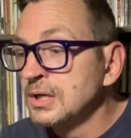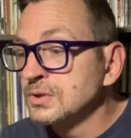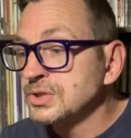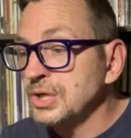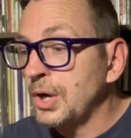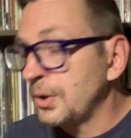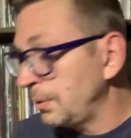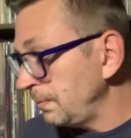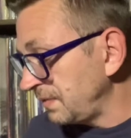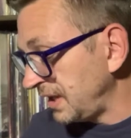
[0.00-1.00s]
So
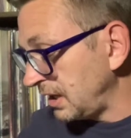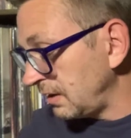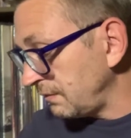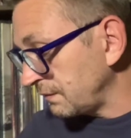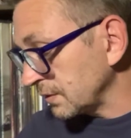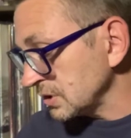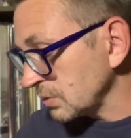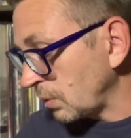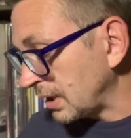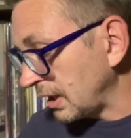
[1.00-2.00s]
the first
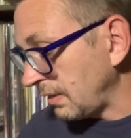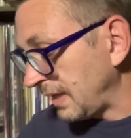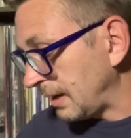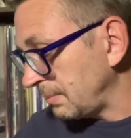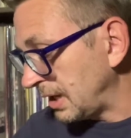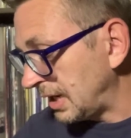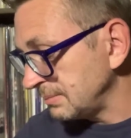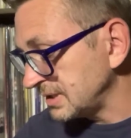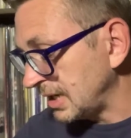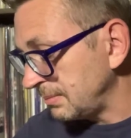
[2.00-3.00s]
one that
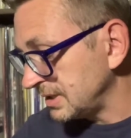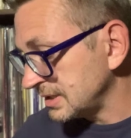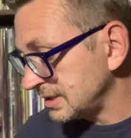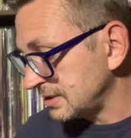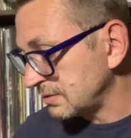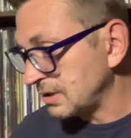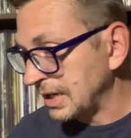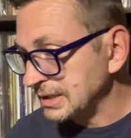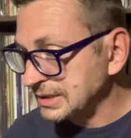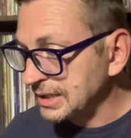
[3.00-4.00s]
popped up, this is their
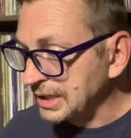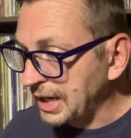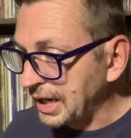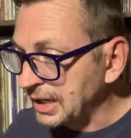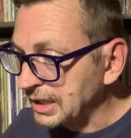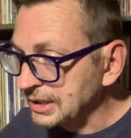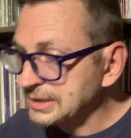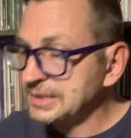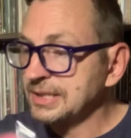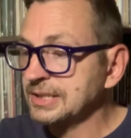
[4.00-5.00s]

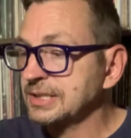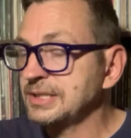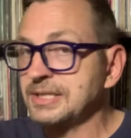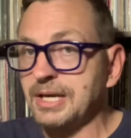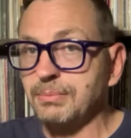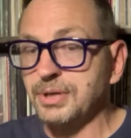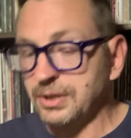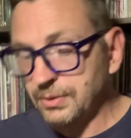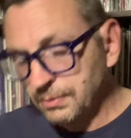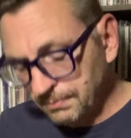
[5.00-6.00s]
1986
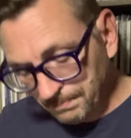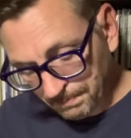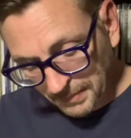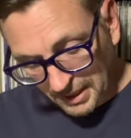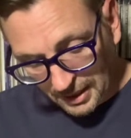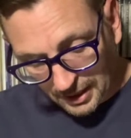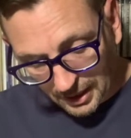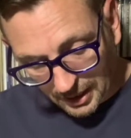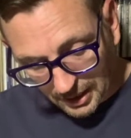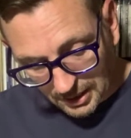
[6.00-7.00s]
debut.
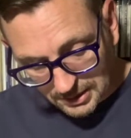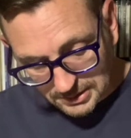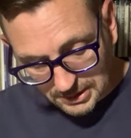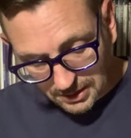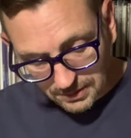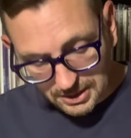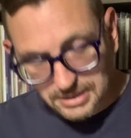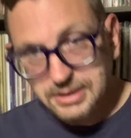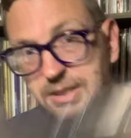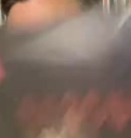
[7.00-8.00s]
And
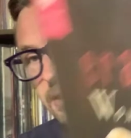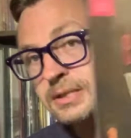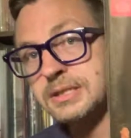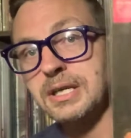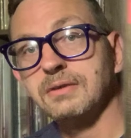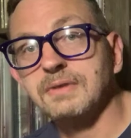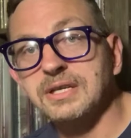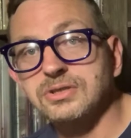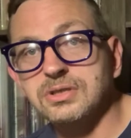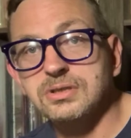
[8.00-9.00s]
this is
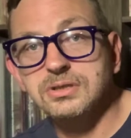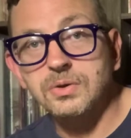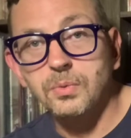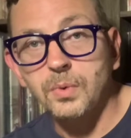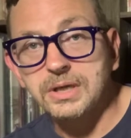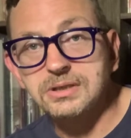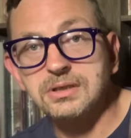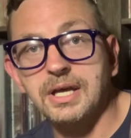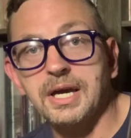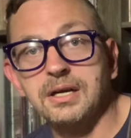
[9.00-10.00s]
Erasure's
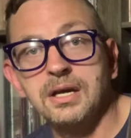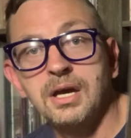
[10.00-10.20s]
Wonderland.